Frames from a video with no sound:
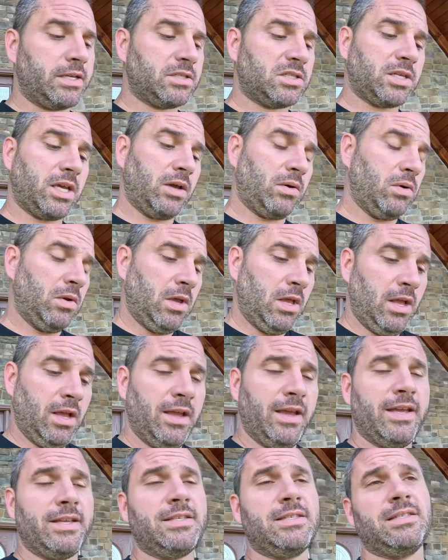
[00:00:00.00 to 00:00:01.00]
So
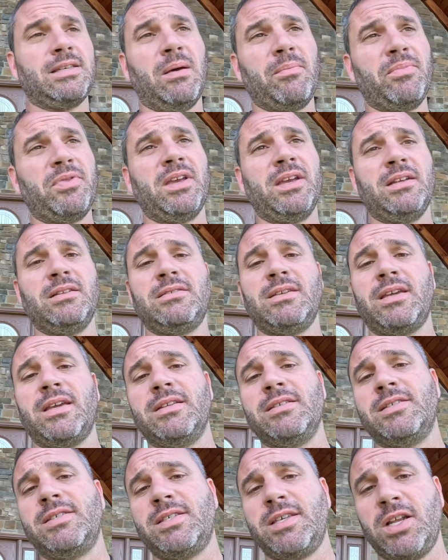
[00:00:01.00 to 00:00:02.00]
it's something to
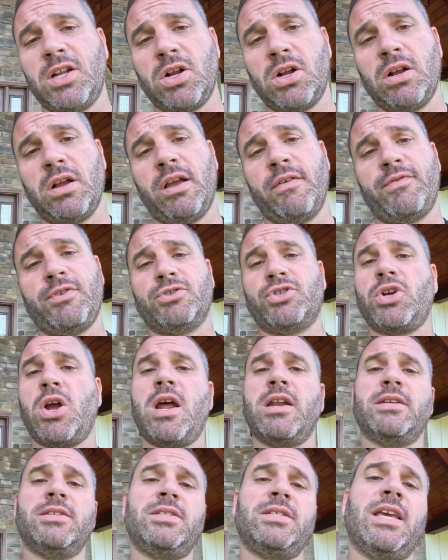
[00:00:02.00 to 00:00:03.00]
consider if you're
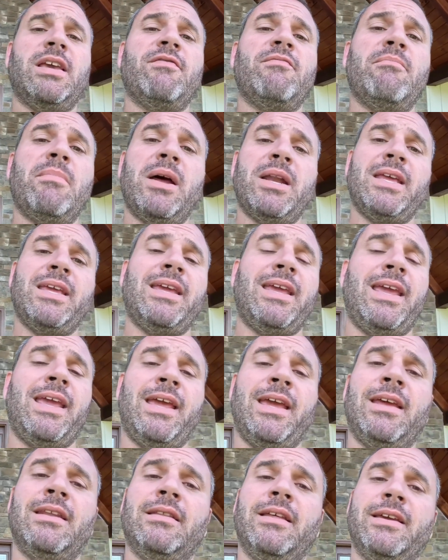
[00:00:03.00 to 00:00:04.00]
trying to save money,
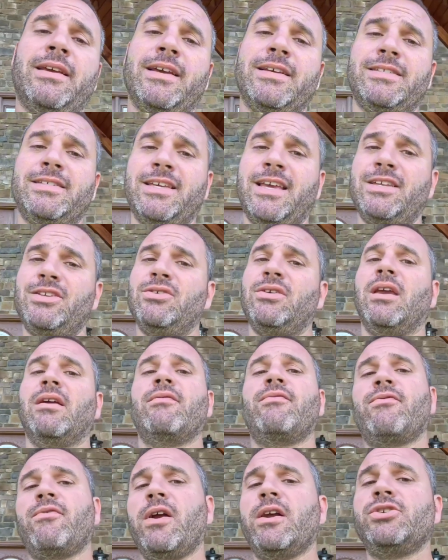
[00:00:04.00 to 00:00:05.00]
and like I said, you
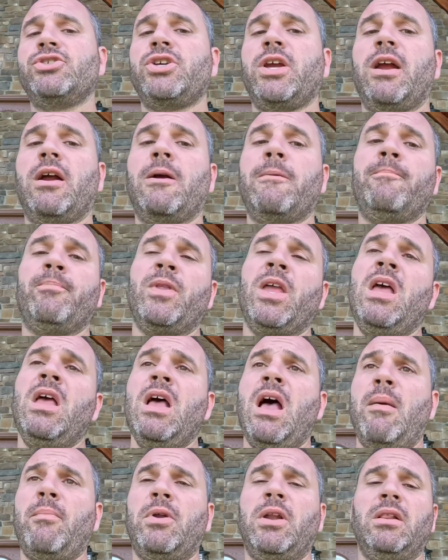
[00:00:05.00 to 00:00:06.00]
get fresh air.
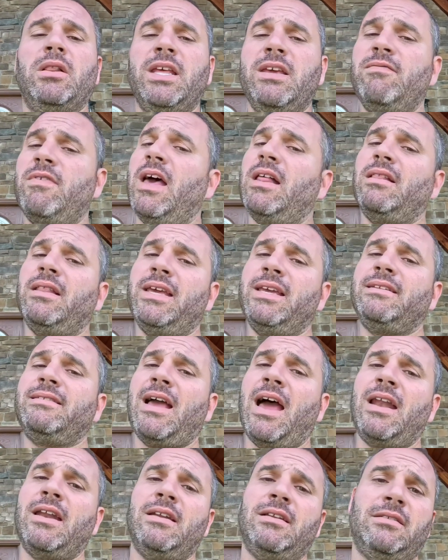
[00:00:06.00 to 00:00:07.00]
I'm going to leave that link
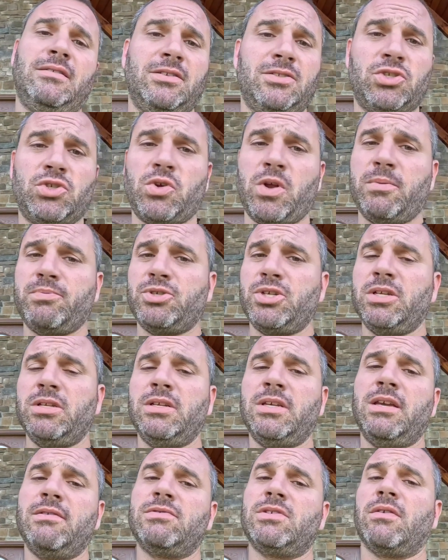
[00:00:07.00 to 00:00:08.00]
down in the
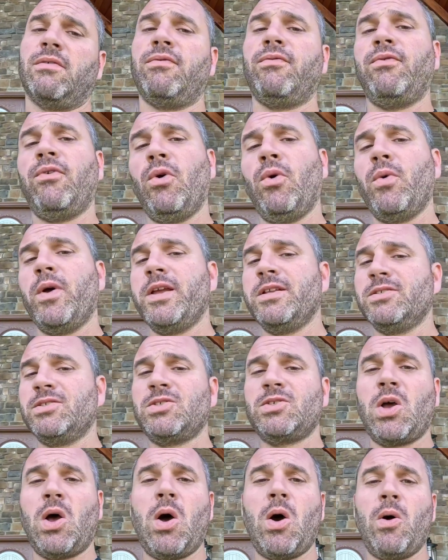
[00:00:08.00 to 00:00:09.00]
description. Gives the full
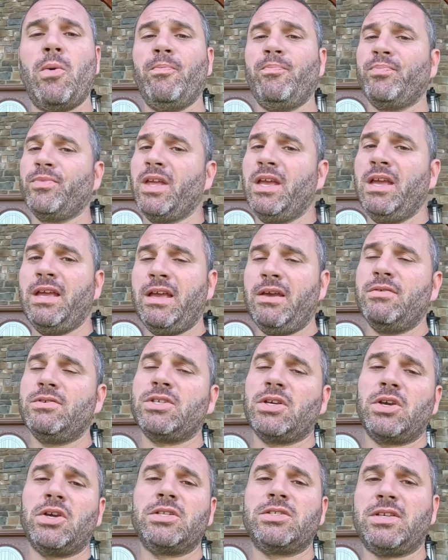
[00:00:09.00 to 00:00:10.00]
install. It was
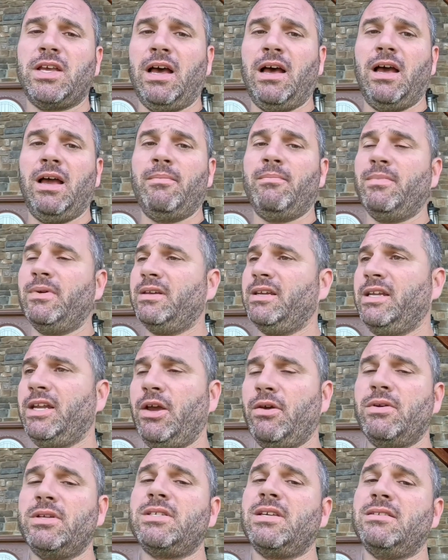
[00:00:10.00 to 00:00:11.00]
a good time. You
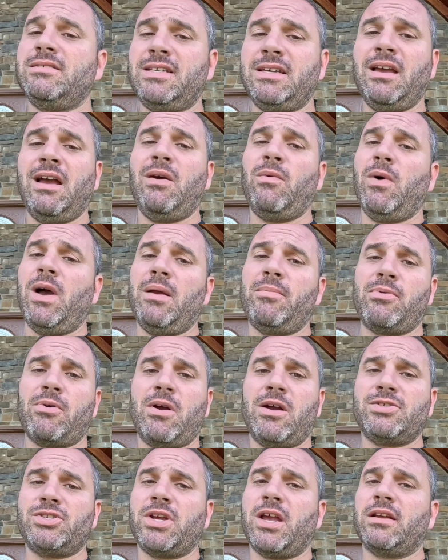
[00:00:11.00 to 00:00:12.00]
know, it's a DIY
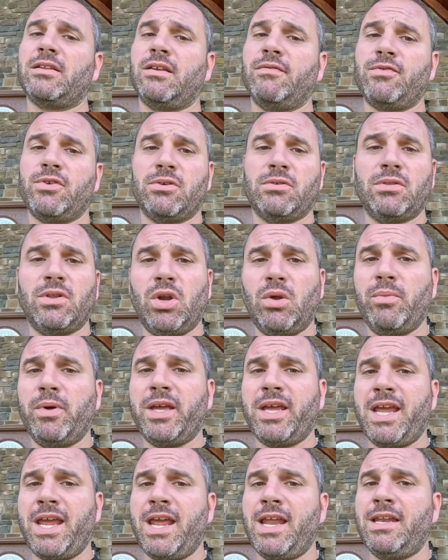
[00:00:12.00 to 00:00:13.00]
project. If you're a little
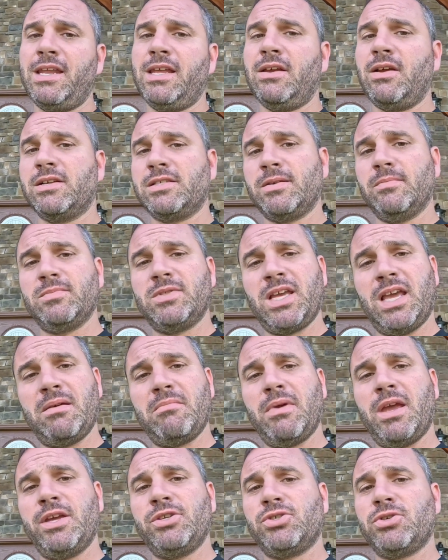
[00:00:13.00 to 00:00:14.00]
bit handy, got some tape
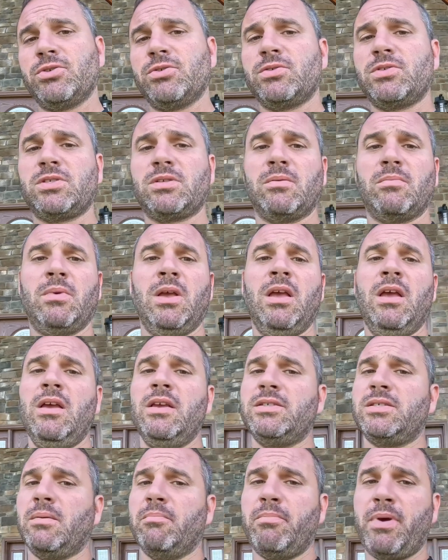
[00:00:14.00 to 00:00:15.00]
measures,
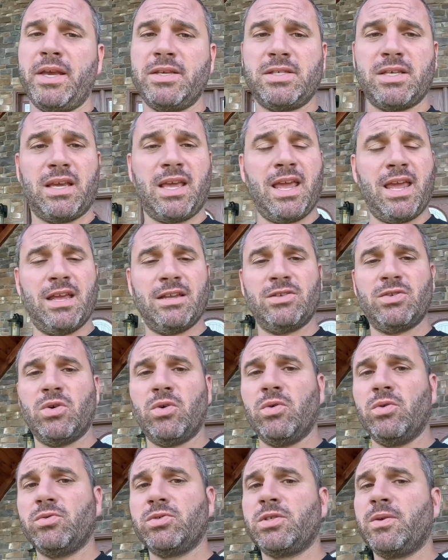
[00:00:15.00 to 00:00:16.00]
some basic hand
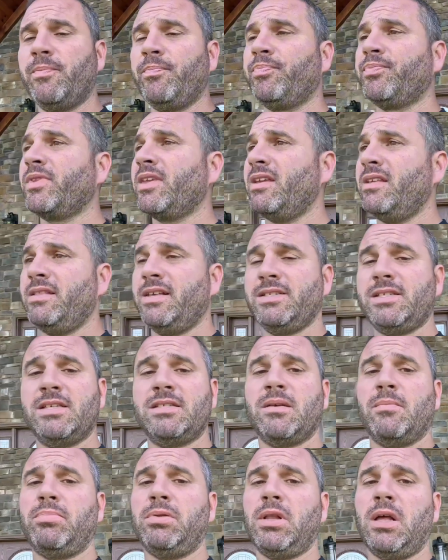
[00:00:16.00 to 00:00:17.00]
tools, this
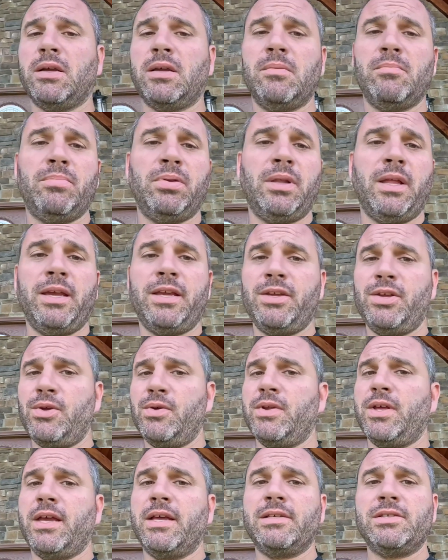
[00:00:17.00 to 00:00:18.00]
is a plug and play
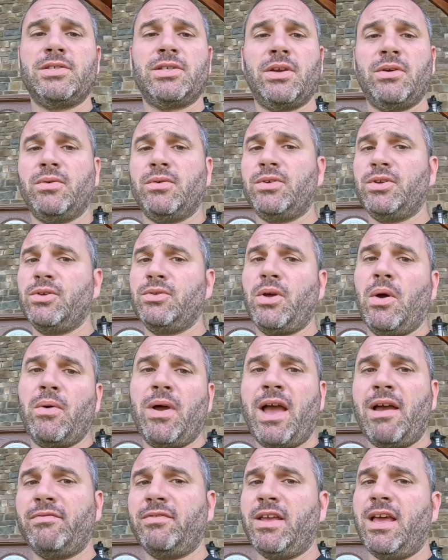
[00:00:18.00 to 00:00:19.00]
unit. So you don't
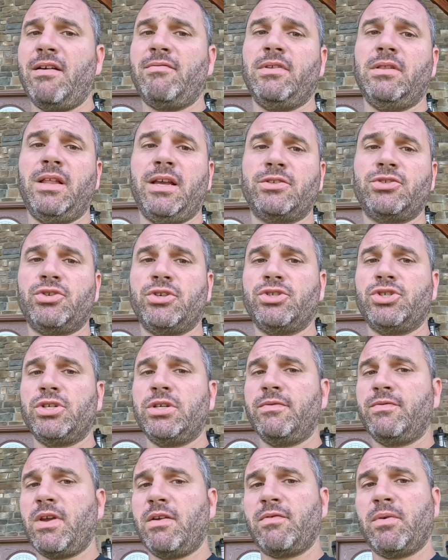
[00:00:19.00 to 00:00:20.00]
have to have an
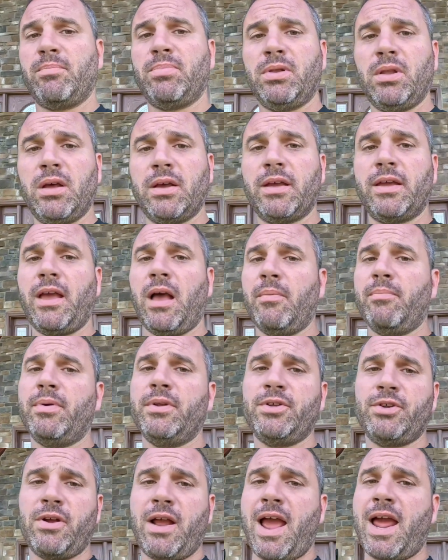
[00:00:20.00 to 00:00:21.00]
electrician. If you have a plug up
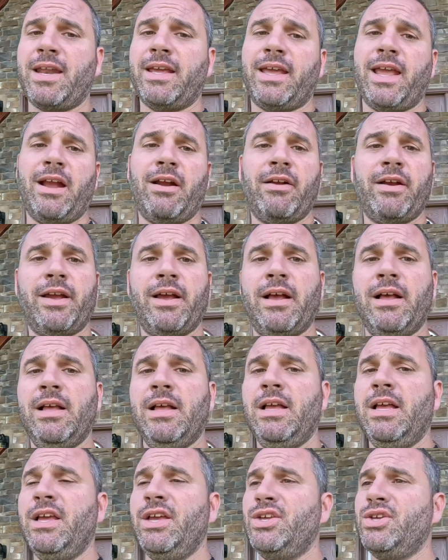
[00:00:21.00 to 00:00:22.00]
in your attic area,
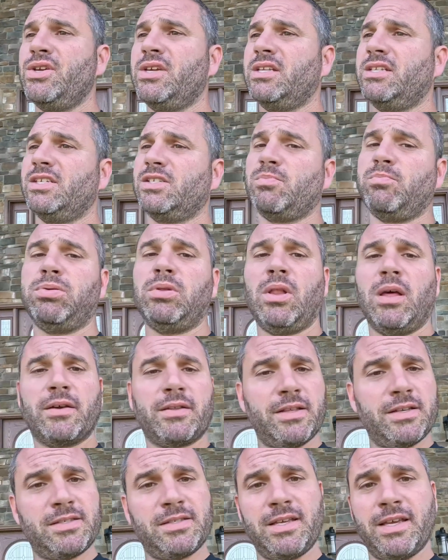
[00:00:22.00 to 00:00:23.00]
you could just plug
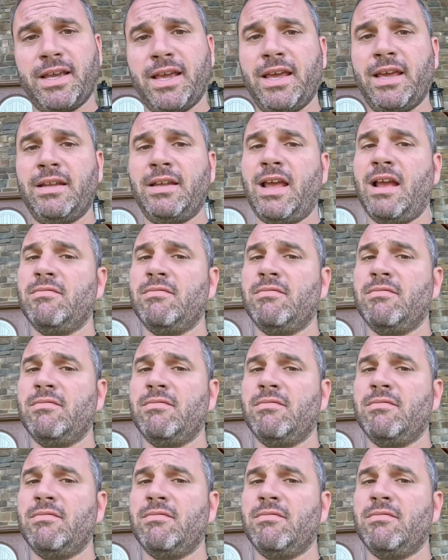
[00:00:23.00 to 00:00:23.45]
this thing in.